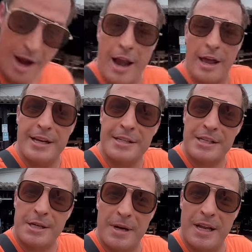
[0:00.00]
Now this
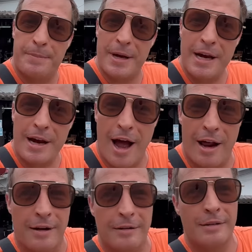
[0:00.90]
used to be the beer
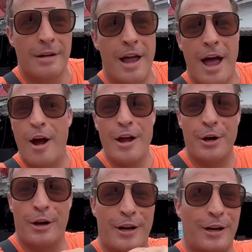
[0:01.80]
garden and I
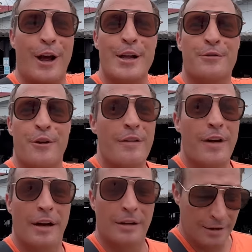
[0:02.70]
thought it closed
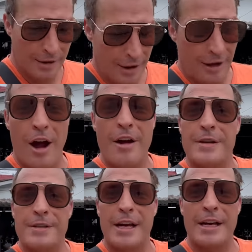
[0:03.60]
forever. Like I
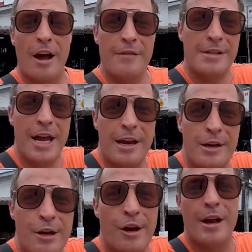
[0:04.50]
haven't seen, I haven't
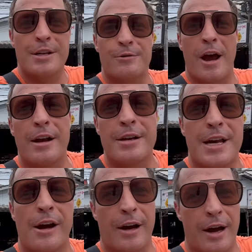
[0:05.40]
taken you guys around this
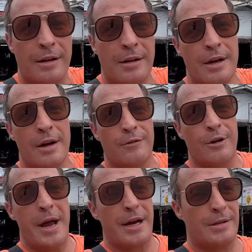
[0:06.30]
area for
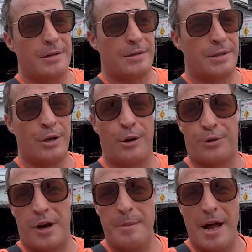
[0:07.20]
about two or
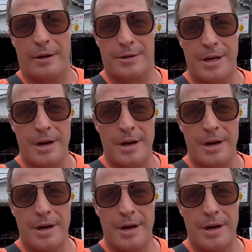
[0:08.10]
three months.